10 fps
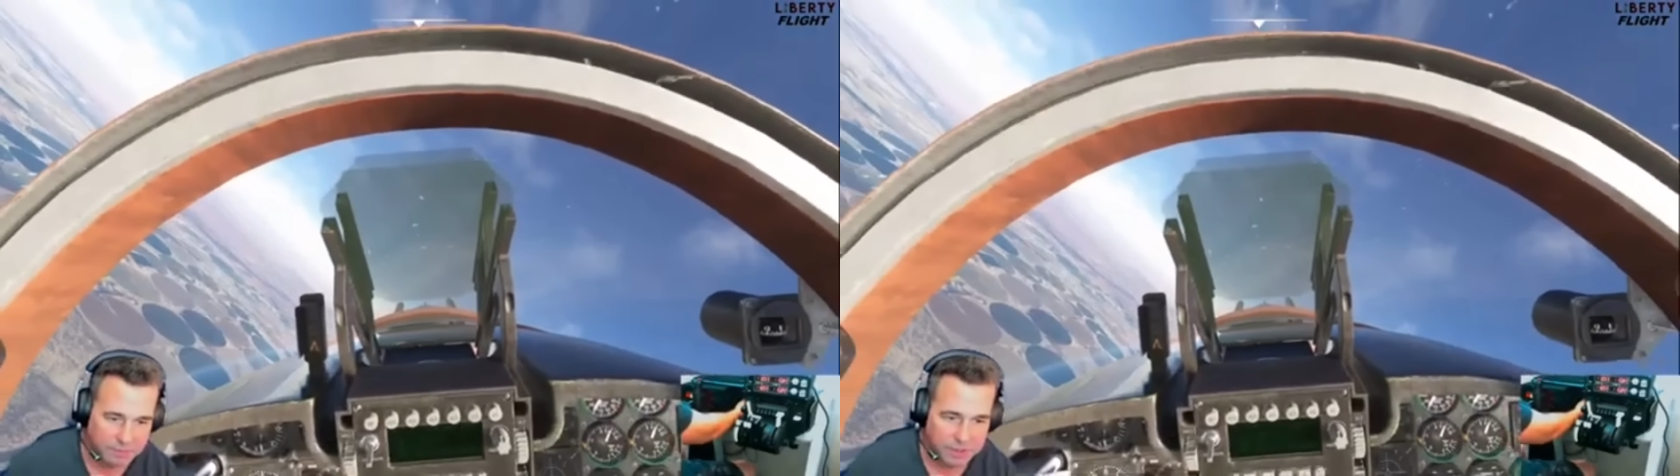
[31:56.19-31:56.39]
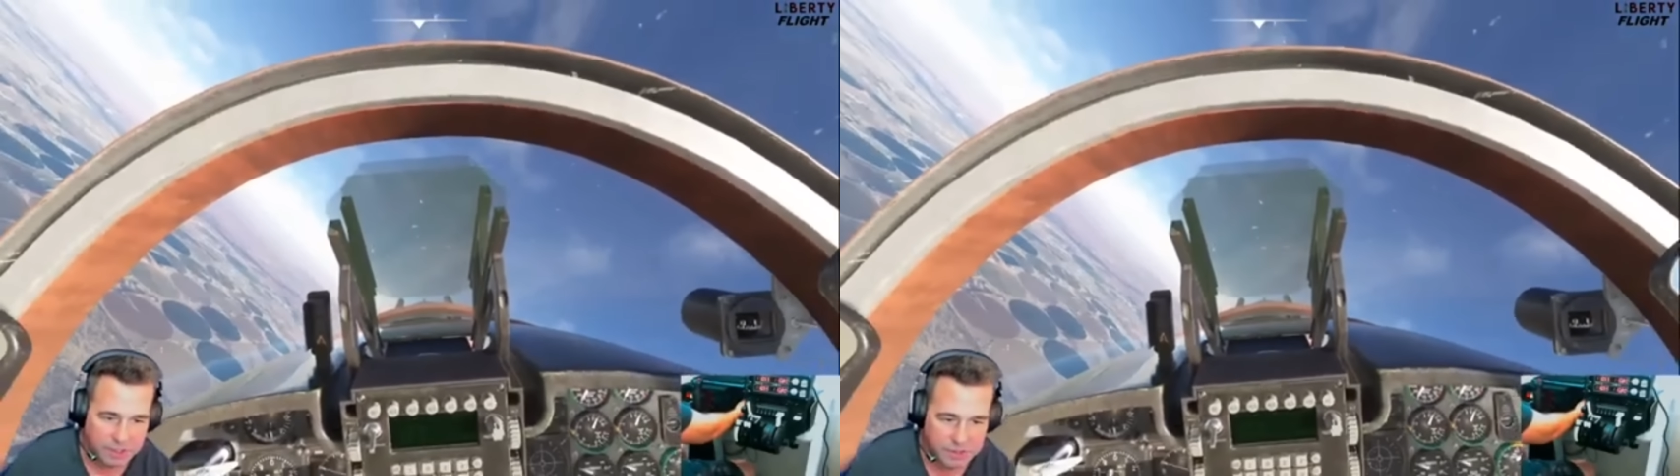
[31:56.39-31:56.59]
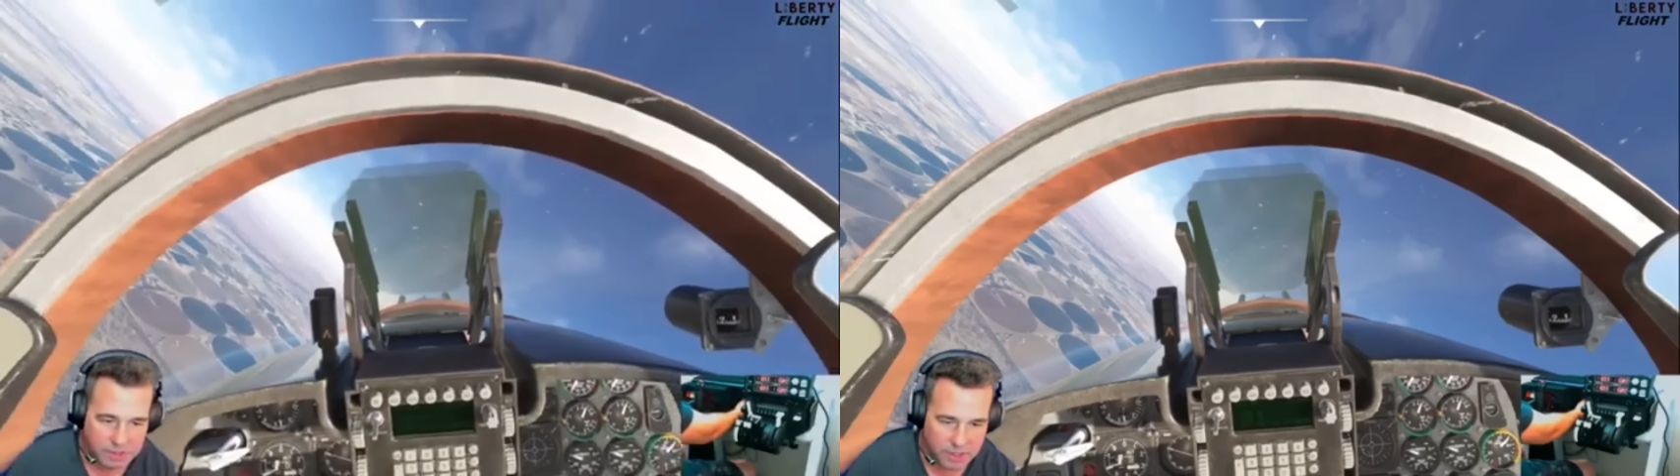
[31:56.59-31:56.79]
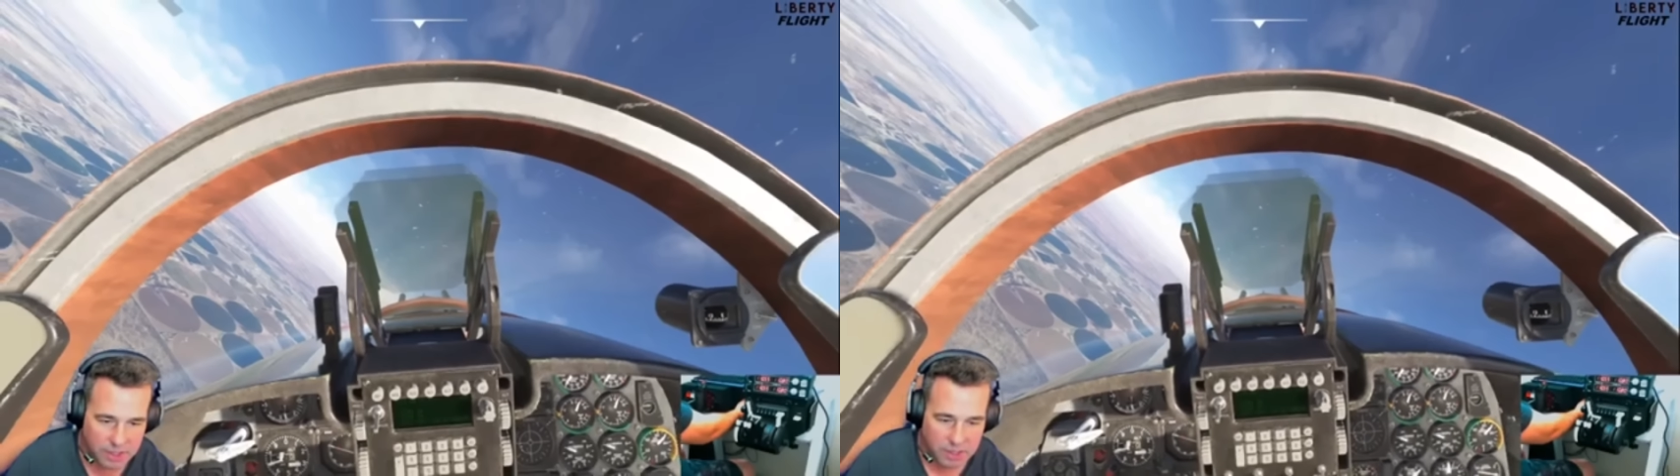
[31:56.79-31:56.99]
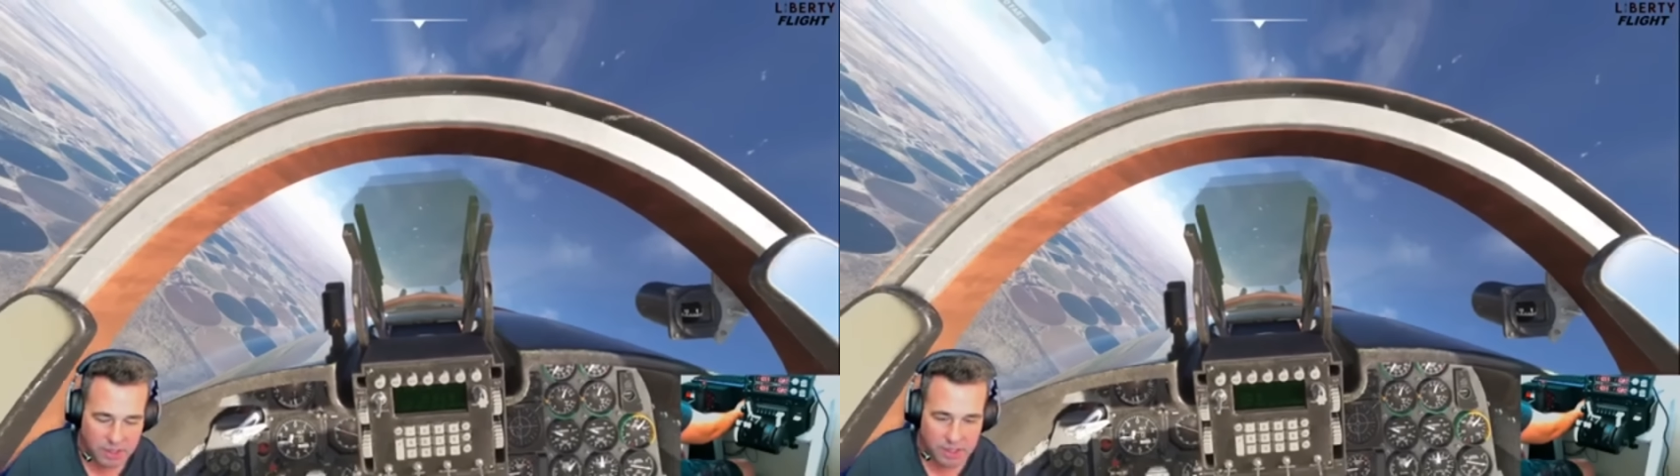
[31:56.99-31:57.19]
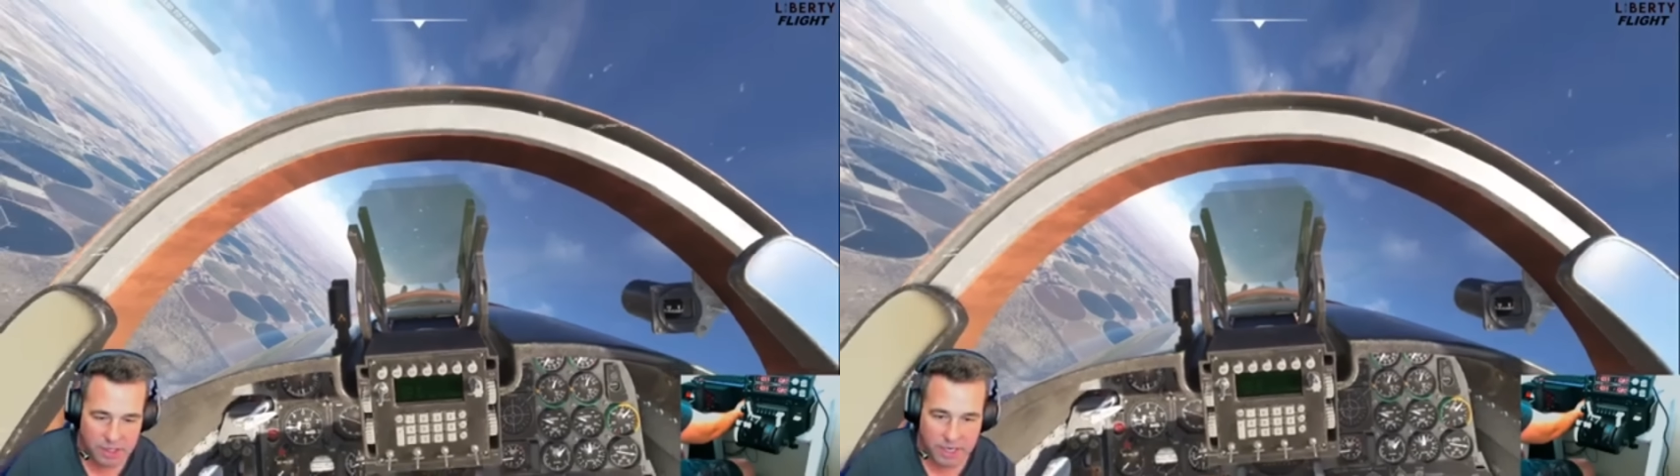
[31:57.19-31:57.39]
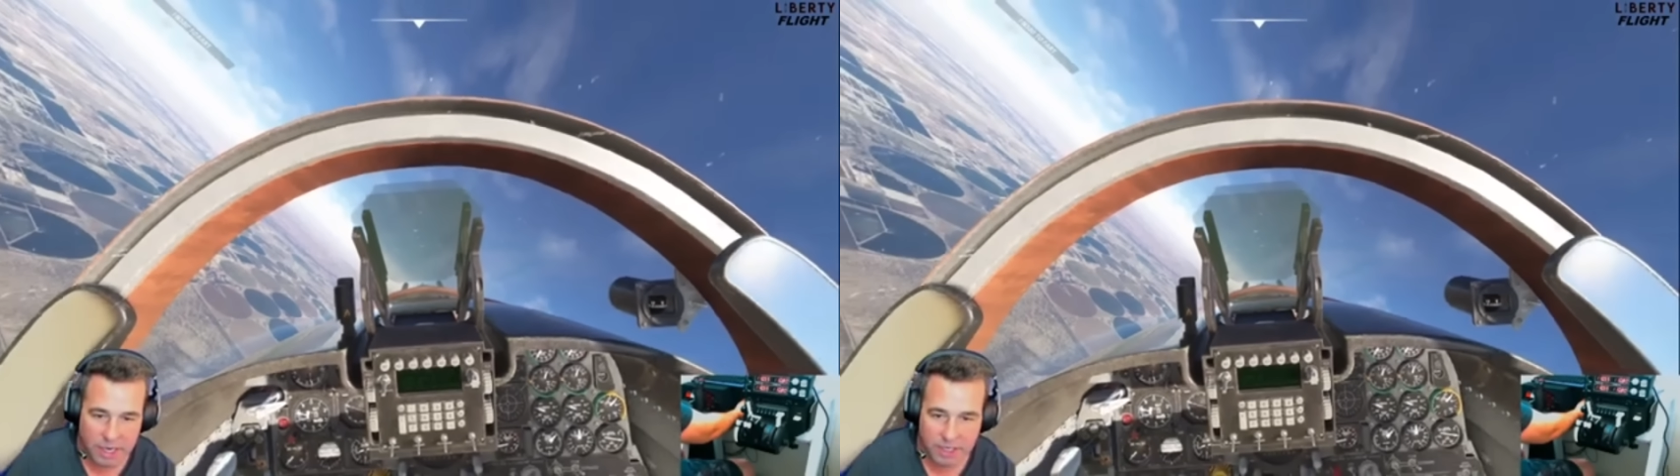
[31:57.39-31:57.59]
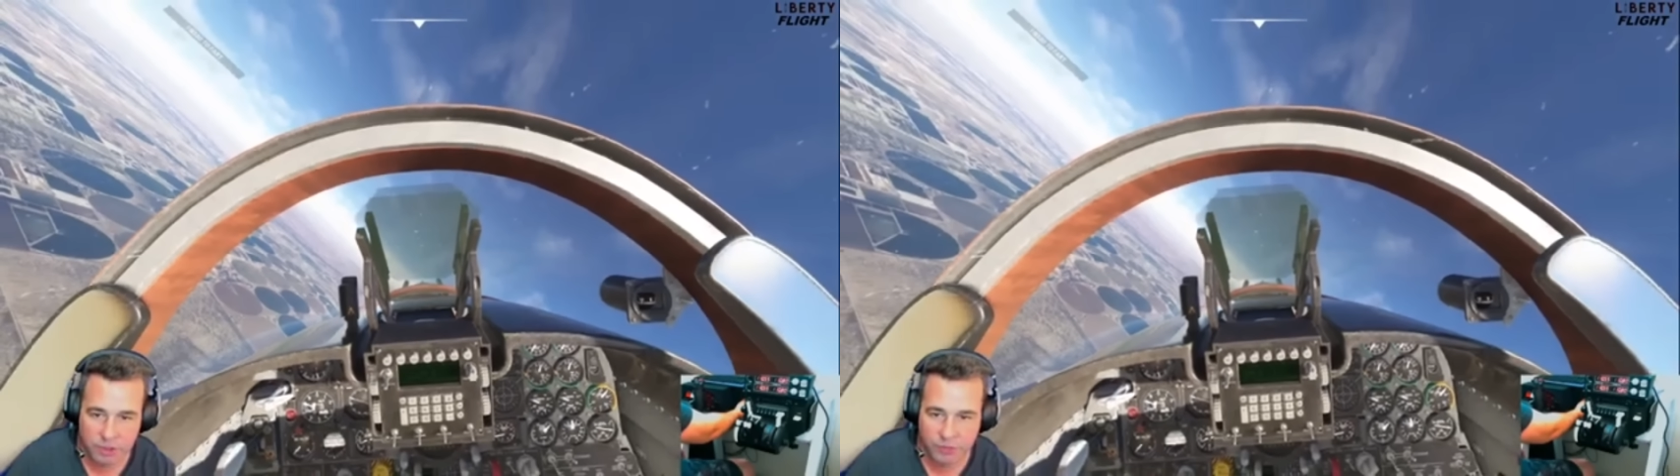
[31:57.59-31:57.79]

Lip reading: It handles